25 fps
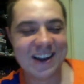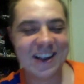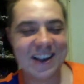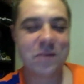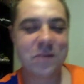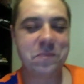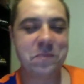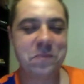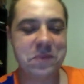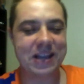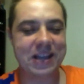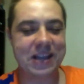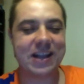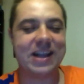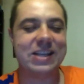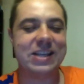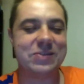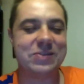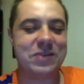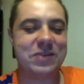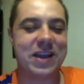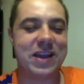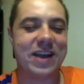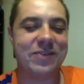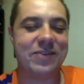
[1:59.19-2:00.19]
because we
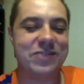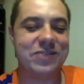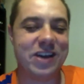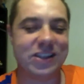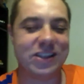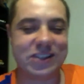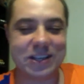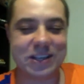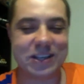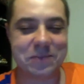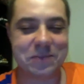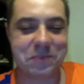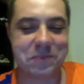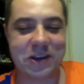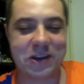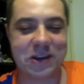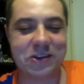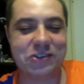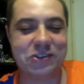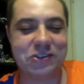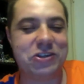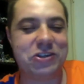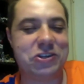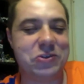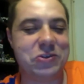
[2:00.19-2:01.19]
have nothing better to
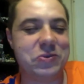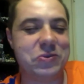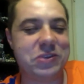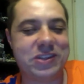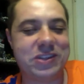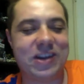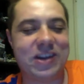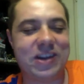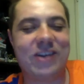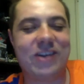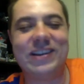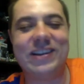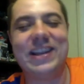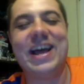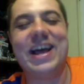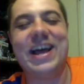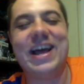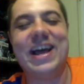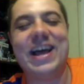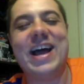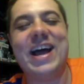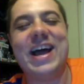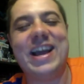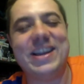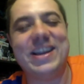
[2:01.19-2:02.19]
do with our
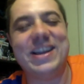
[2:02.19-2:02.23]
lives.